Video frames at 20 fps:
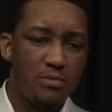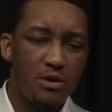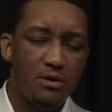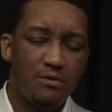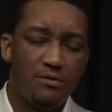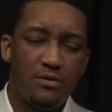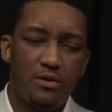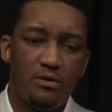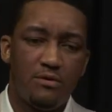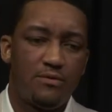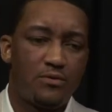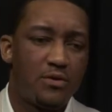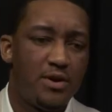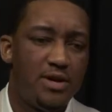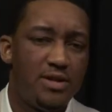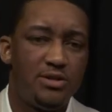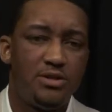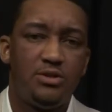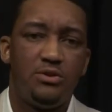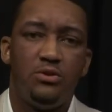Feel free
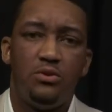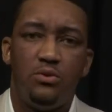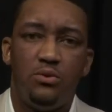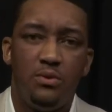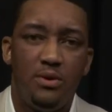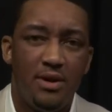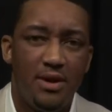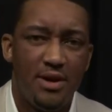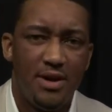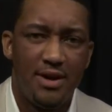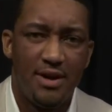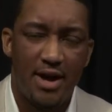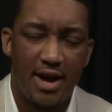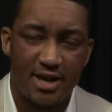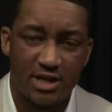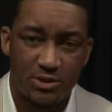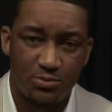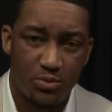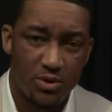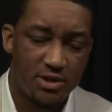to
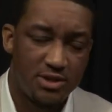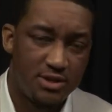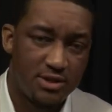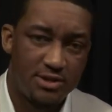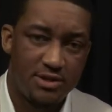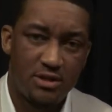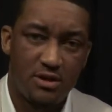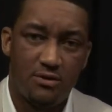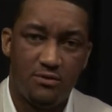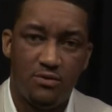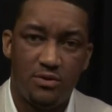express yourself